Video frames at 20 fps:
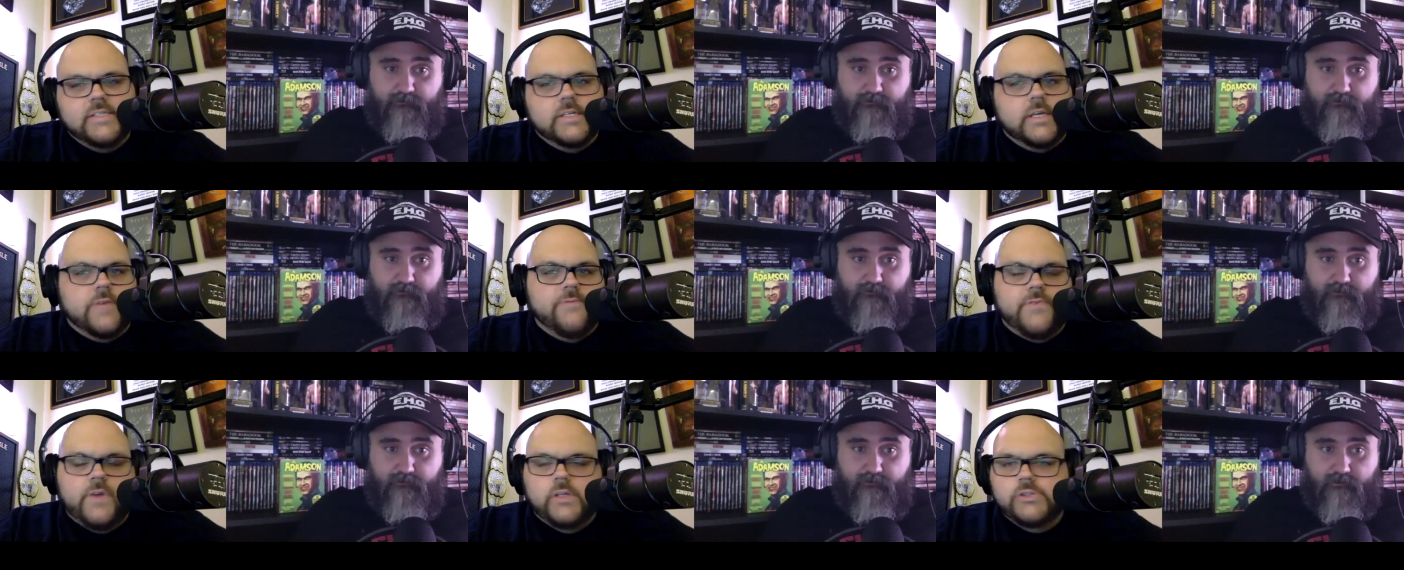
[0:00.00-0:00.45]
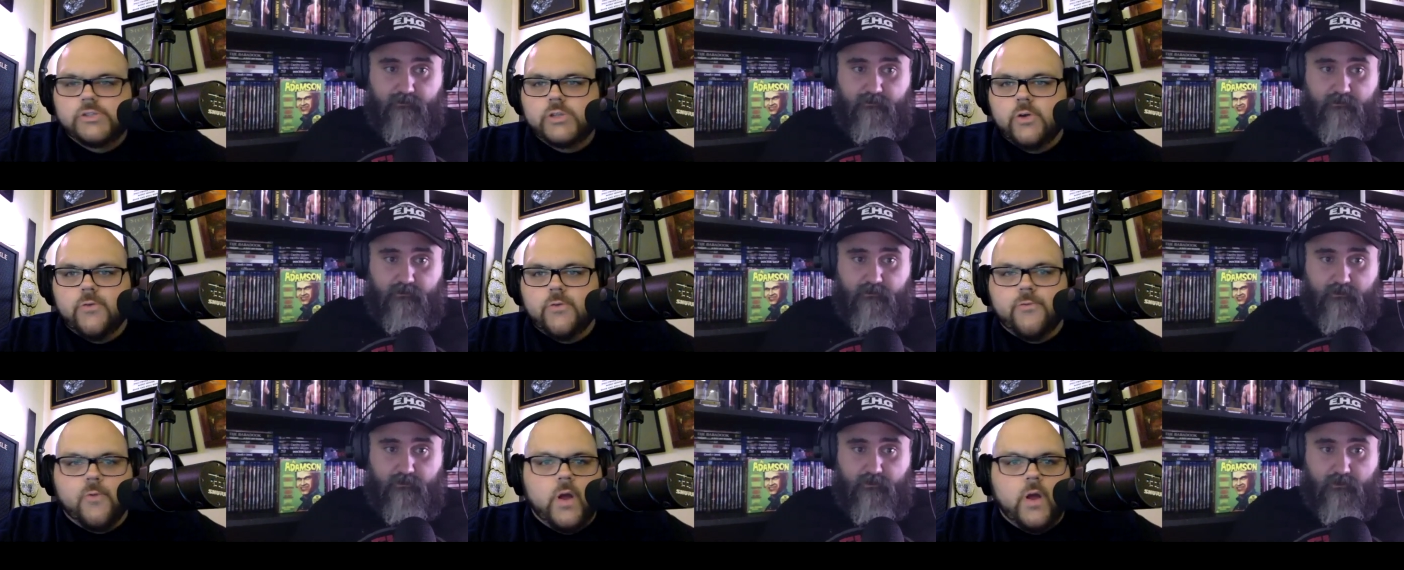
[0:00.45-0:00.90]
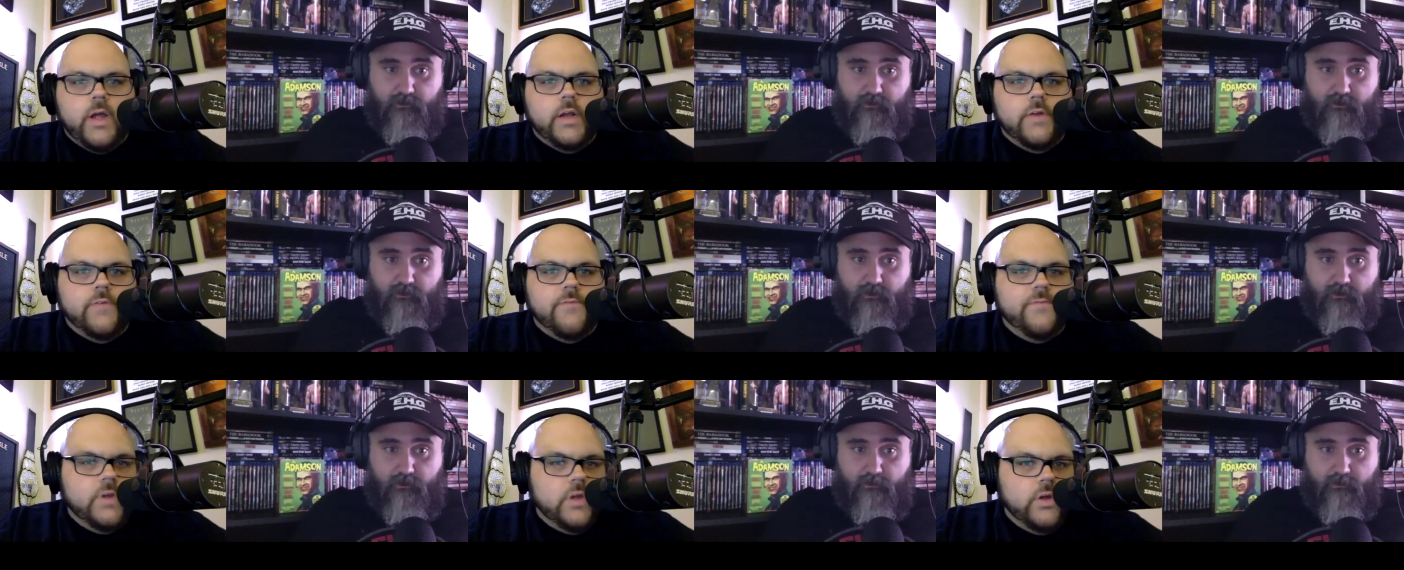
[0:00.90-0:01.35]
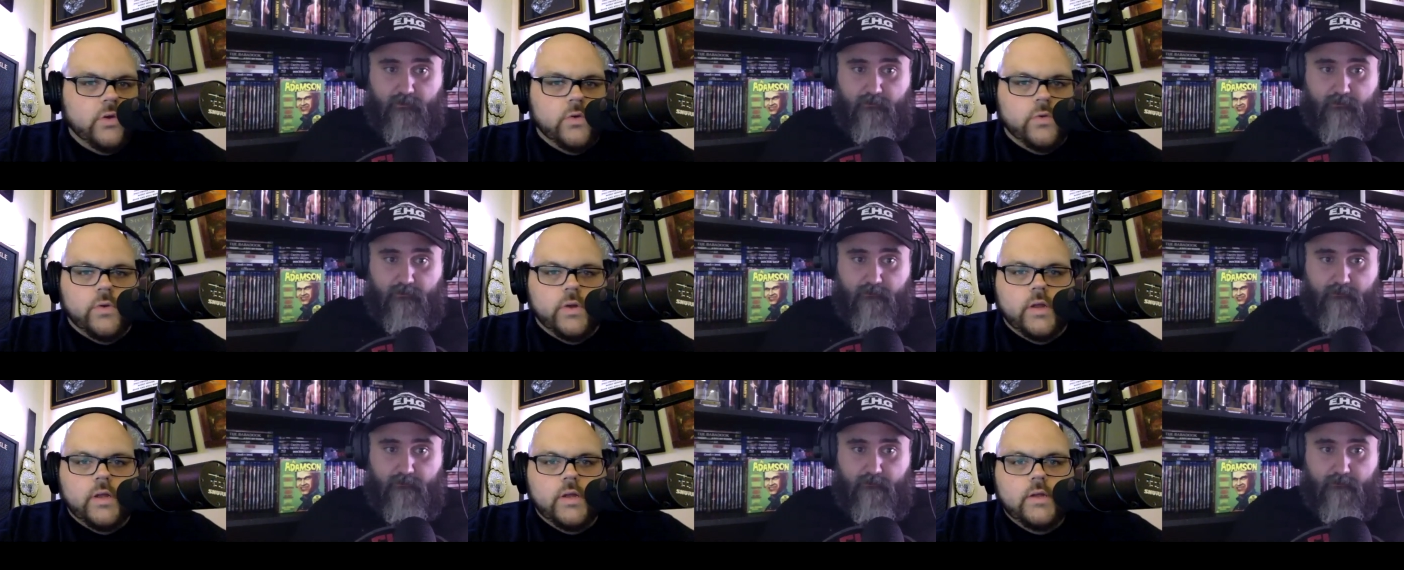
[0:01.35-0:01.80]
Speaker 1: Avenger friend
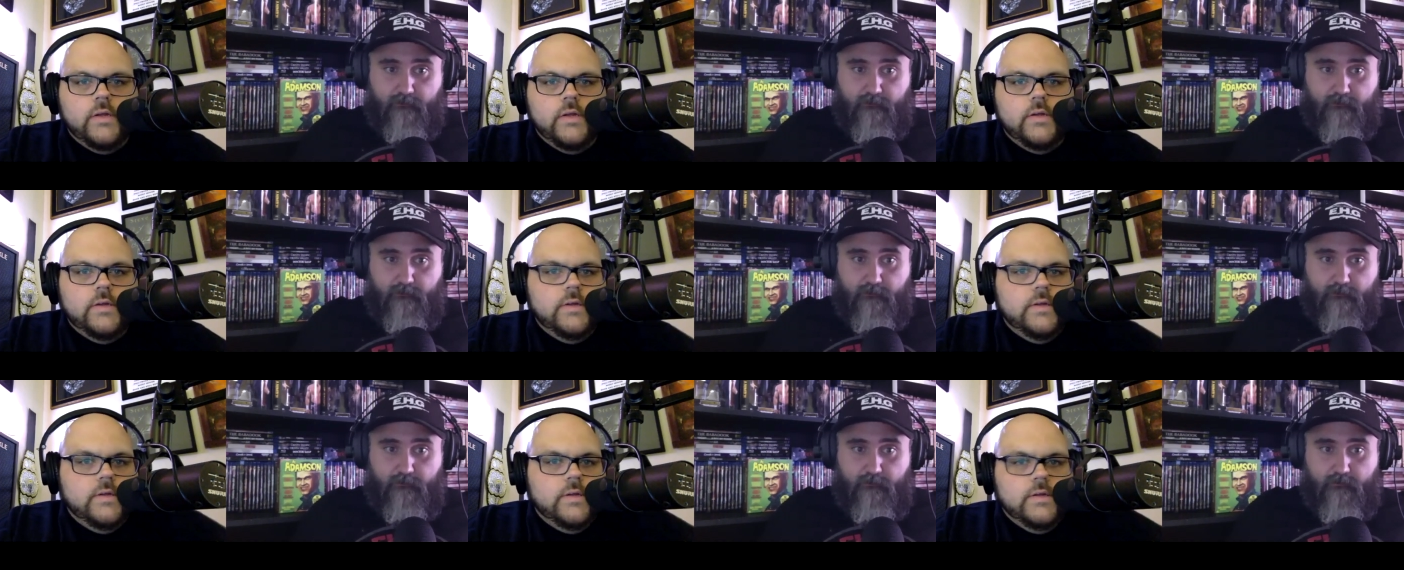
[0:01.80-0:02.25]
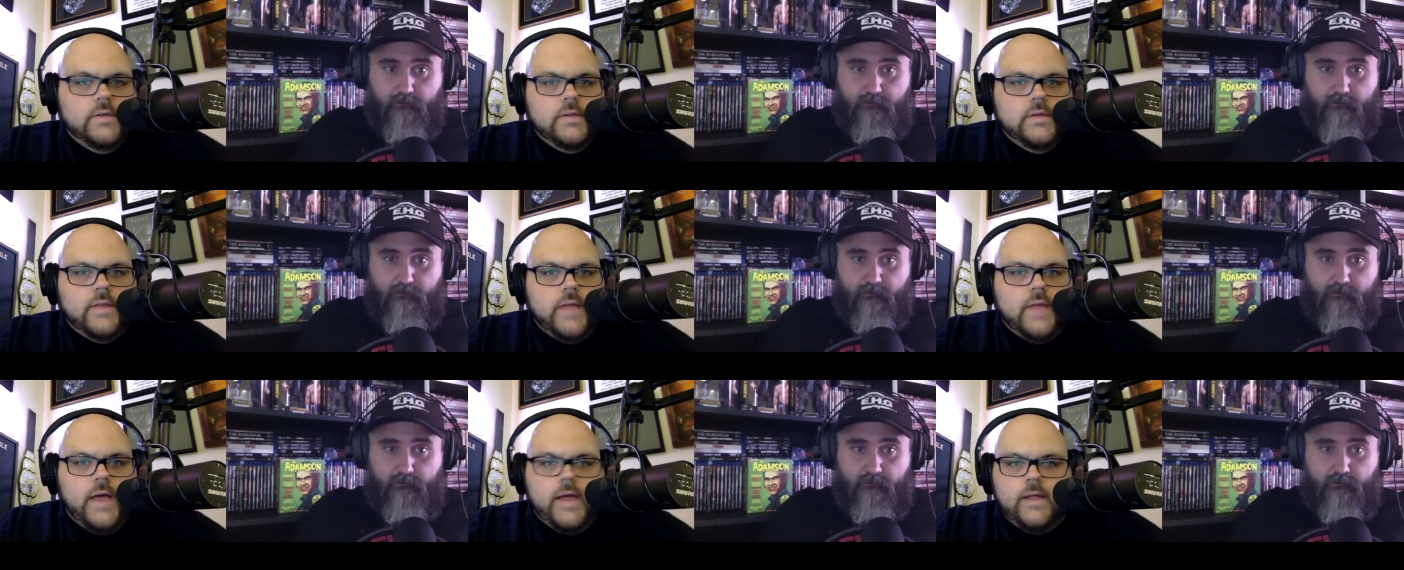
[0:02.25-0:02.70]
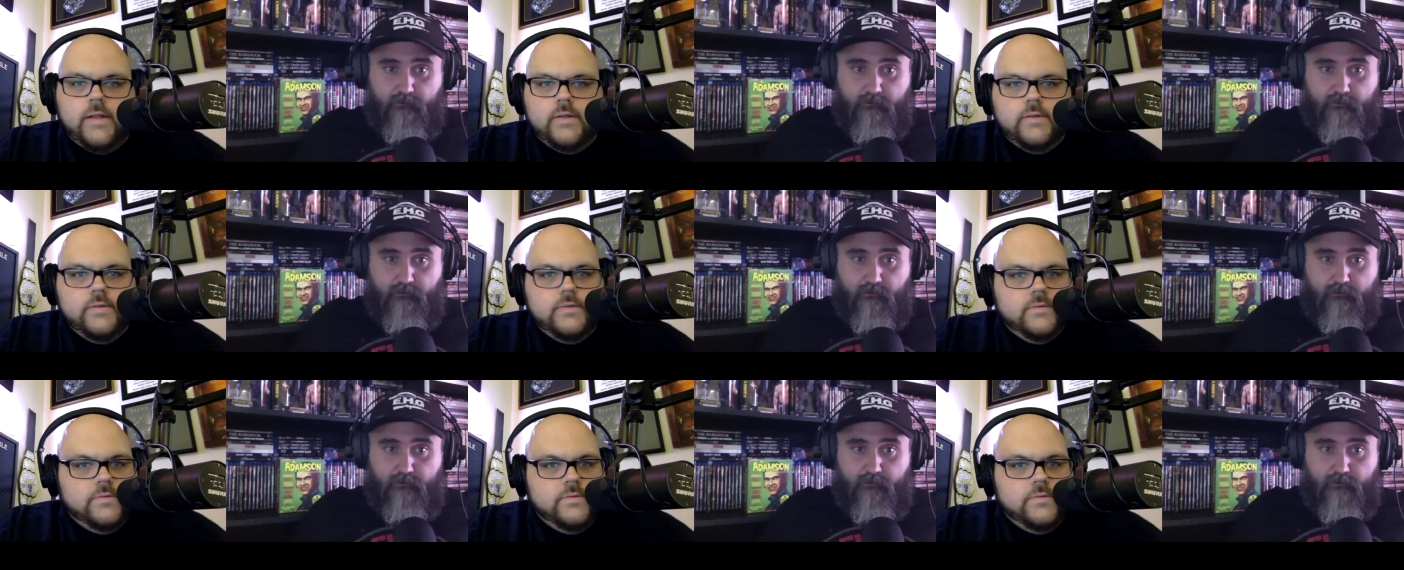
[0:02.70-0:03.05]
feud that